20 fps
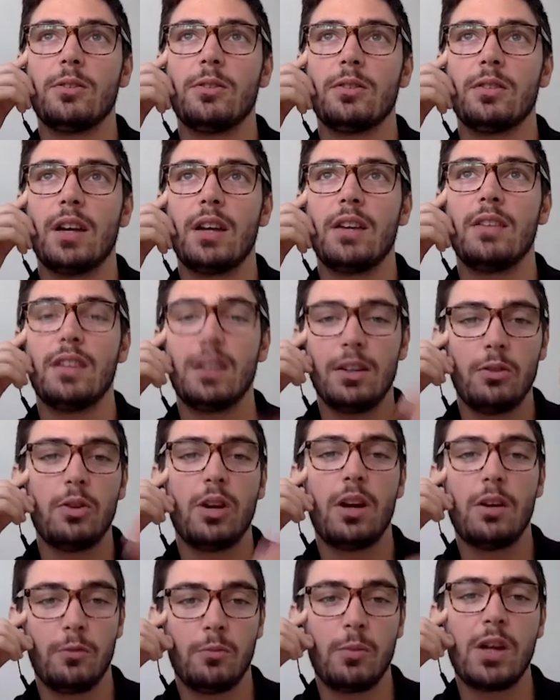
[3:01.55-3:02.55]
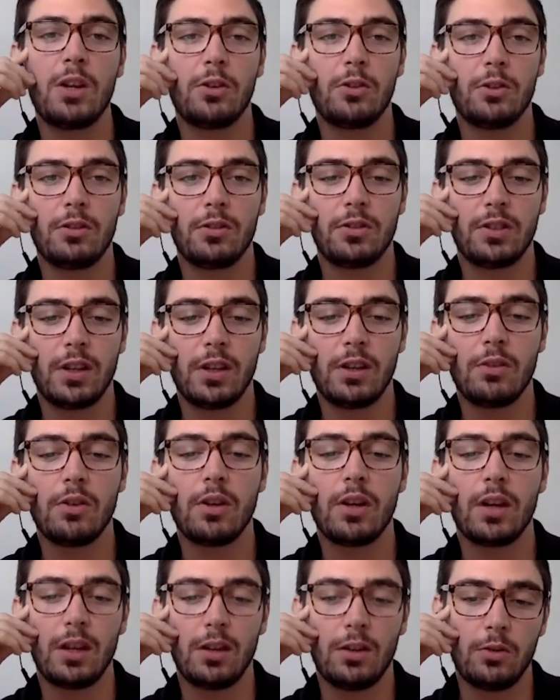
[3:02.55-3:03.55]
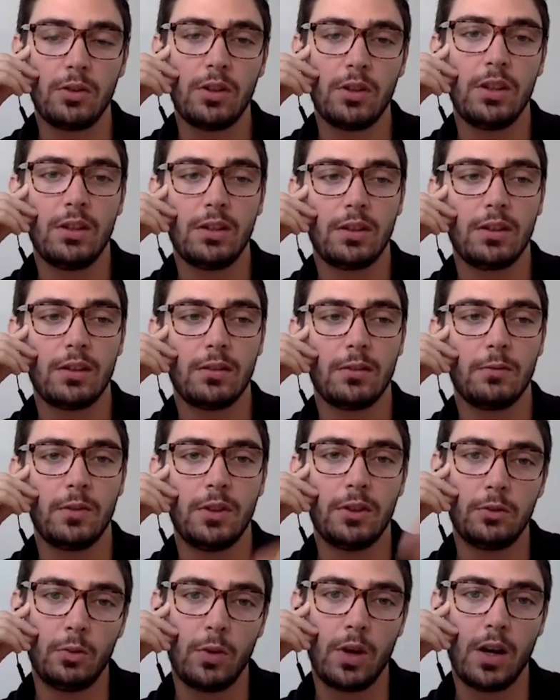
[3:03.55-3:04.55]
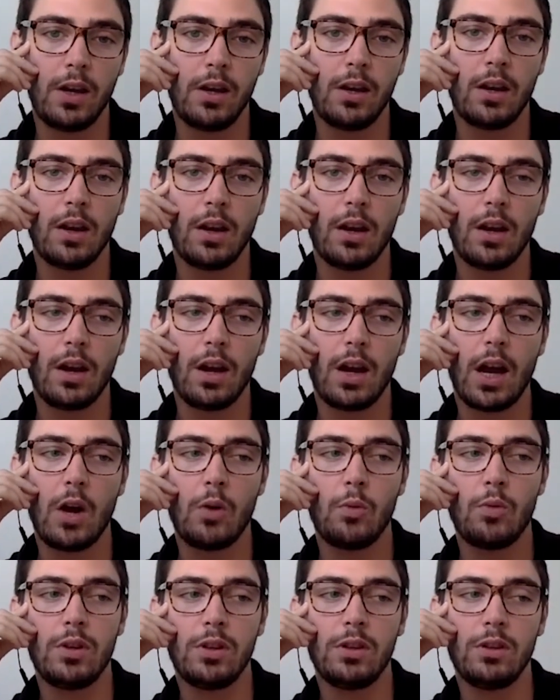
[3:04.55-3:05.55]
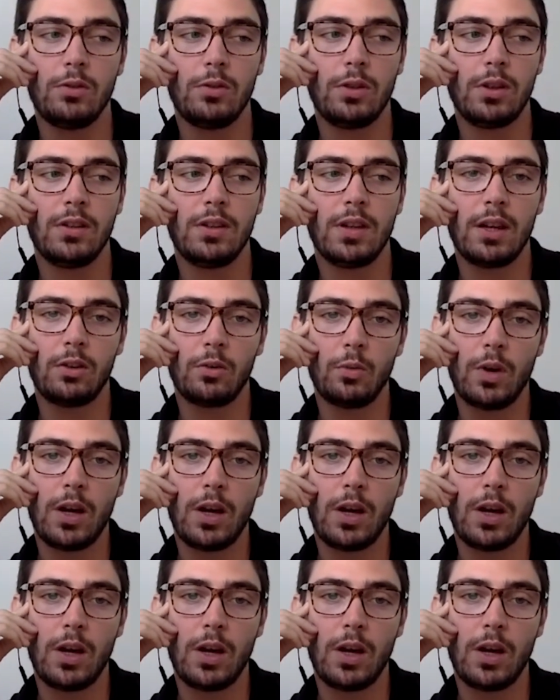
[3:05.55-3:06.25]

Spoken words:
and then you have a mentor saying, okay, you did this way, I will do it that way,